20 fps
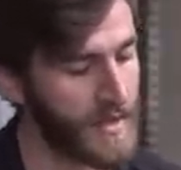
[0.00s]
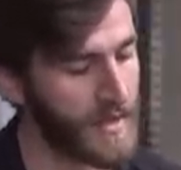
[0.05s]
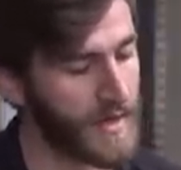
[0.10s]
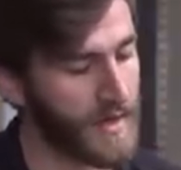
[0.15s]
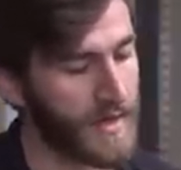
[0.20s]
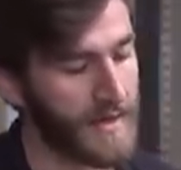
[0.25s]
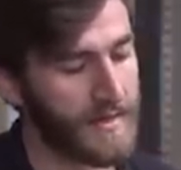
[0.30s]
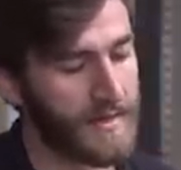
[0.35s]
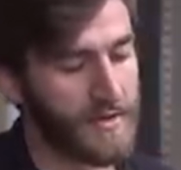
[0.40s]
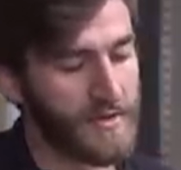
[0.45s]

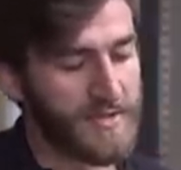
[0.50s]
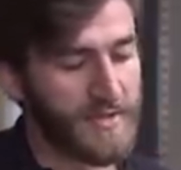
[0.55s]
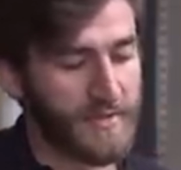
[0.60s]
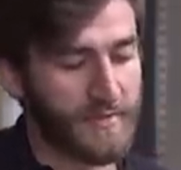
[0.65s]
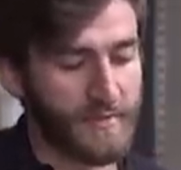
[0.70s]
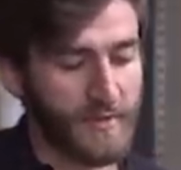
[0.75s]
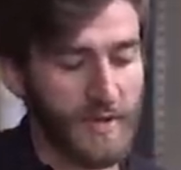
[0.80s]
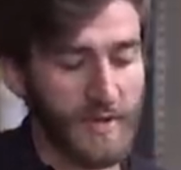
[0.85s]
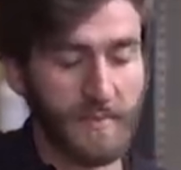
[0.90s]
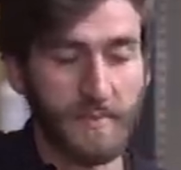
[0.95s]
Uh, there's a
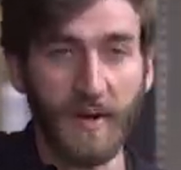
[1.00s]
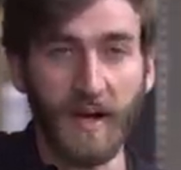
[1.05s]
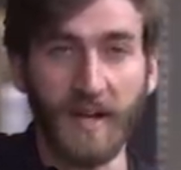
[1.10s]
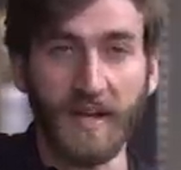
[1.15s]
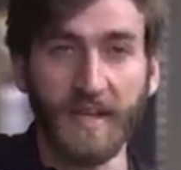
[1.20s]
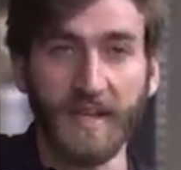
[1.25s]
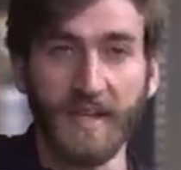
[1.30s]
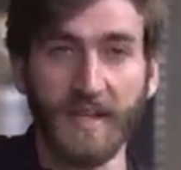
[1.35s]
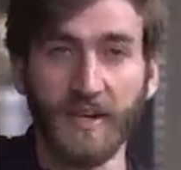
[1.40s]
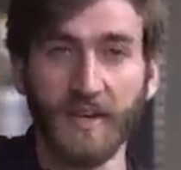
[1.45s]
front
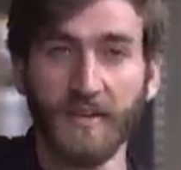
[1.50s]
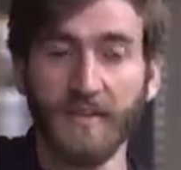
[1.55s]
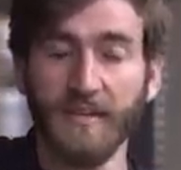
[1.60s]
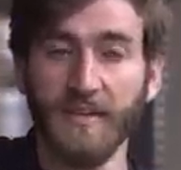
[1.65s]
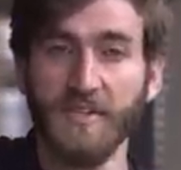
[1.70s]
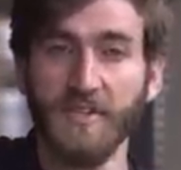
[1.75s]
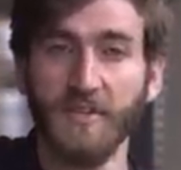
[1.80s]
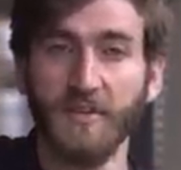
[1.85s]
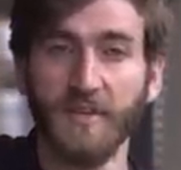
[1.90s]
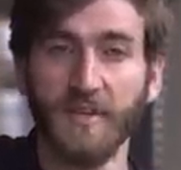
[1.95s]
pocket here
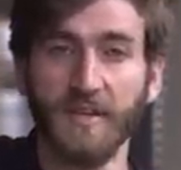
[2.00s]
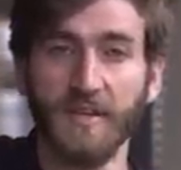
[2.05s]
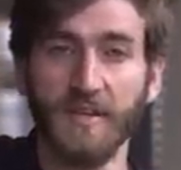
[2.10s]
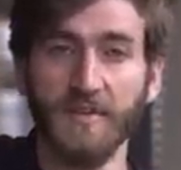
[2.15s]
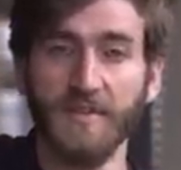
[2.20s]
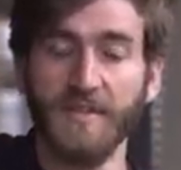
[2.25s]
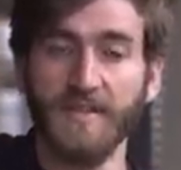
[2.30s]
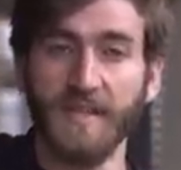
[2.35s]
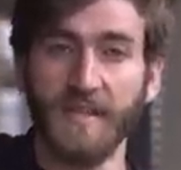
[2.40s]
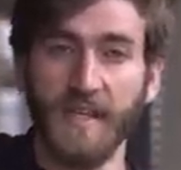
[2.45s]
that you can
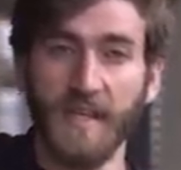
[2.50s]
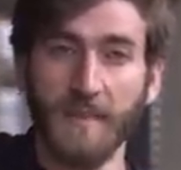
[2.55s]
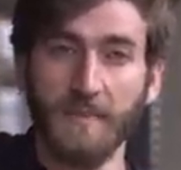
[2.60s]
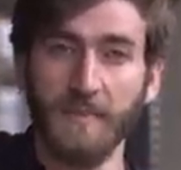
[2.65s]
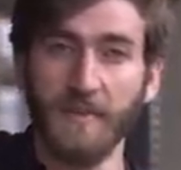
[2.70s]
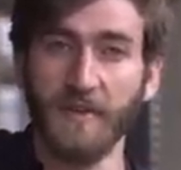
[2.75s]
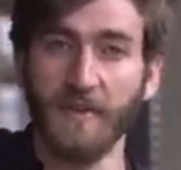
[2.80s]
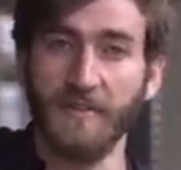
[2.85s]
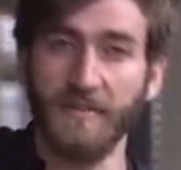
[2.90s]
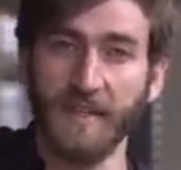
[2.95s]
use to
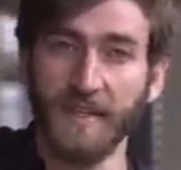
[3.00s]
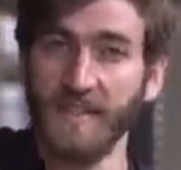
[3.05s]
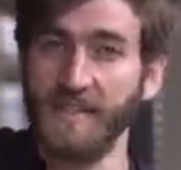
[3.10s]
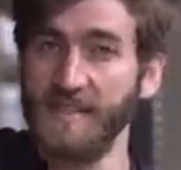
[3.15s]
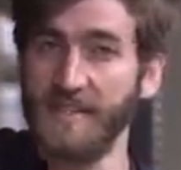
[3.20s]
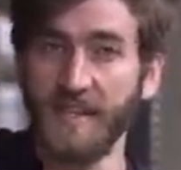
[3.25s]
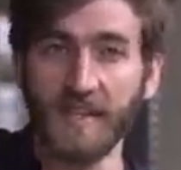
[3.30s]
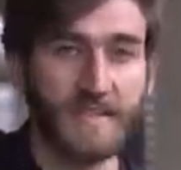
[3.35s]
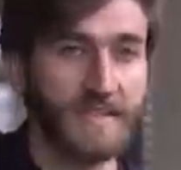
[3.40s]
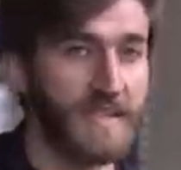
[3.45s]
keep little things
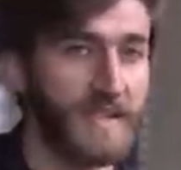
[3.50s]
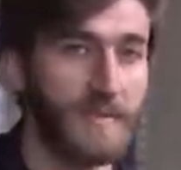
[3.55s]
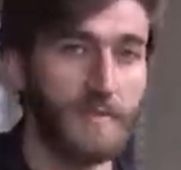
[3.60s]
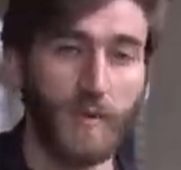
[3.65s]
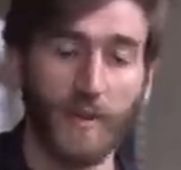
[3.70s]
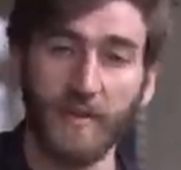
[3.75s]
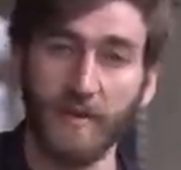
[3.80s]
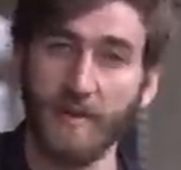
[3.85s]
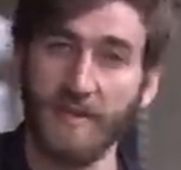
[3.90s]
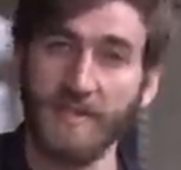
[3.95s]
tucked in,
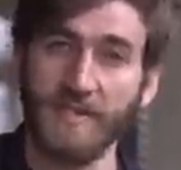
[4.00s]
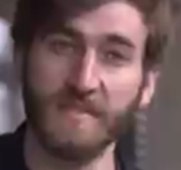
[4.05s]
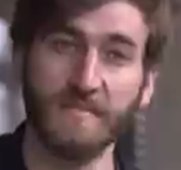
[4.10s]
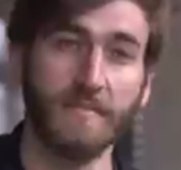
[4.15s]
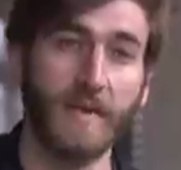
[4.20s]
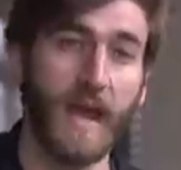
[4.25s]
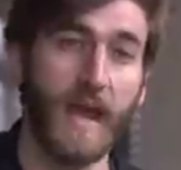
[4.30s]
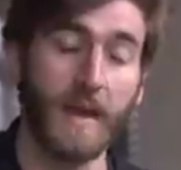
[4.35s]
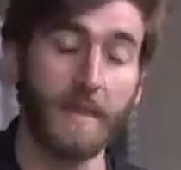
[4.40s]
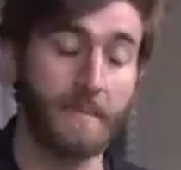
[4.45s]
whether it's a
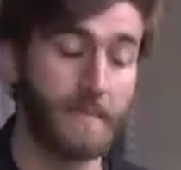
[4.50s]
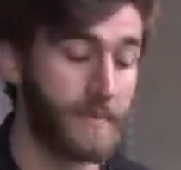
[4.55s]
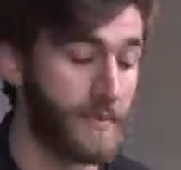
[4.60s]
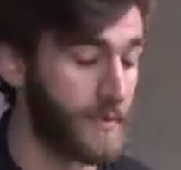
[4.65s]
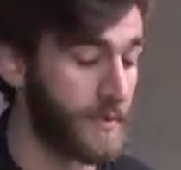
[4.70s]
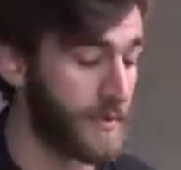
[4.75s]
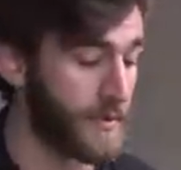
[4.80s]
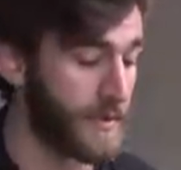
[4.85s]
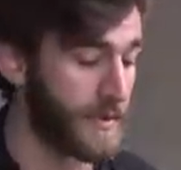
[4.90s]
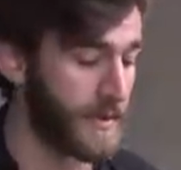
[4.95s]
map
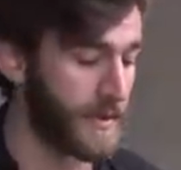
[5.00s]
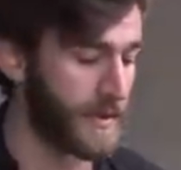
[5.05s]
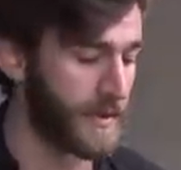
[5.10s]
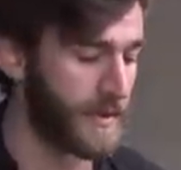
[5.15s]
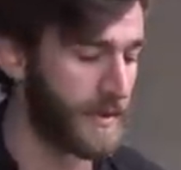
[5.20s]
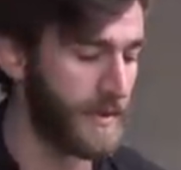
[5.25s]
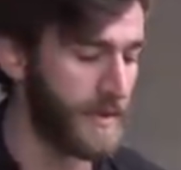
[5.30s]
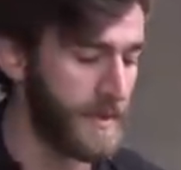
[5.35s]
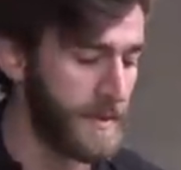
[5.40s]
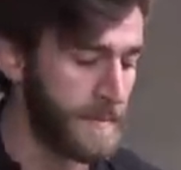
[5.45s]
or uh,
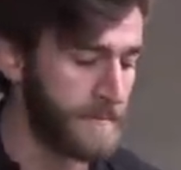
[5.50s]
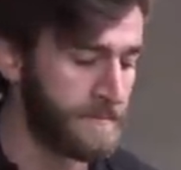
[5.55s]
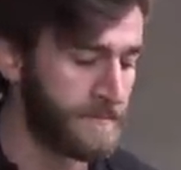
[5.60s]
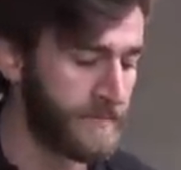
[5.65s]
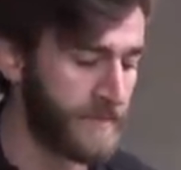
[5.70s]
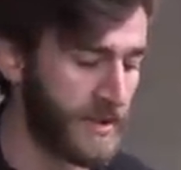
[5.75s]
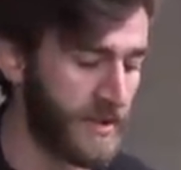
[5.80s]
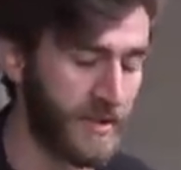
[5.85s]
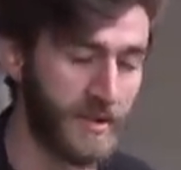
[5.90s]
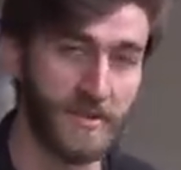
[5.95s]

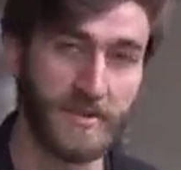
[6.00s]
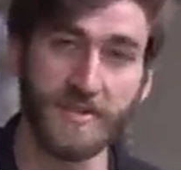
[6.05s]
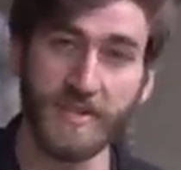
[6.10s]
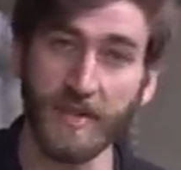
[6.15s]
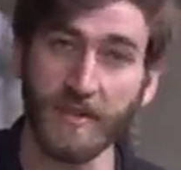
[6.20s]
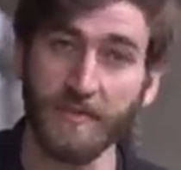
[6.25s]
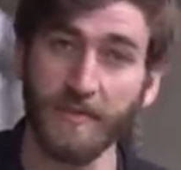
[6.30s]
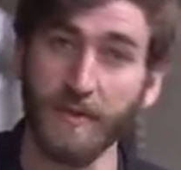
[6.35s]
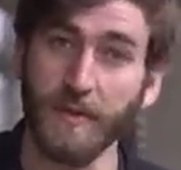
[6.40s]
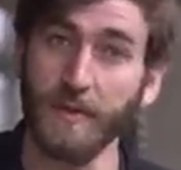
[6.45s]
you know, your
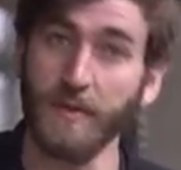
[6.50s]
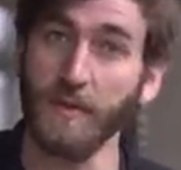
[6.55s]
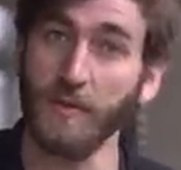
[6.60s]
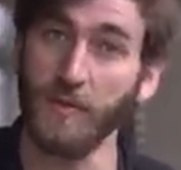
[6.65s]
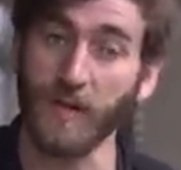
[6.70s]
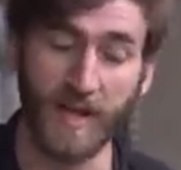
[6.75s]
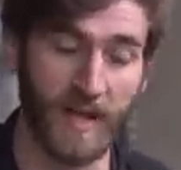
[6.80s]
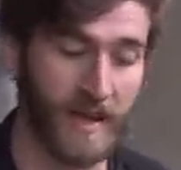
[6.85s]
cell phone or what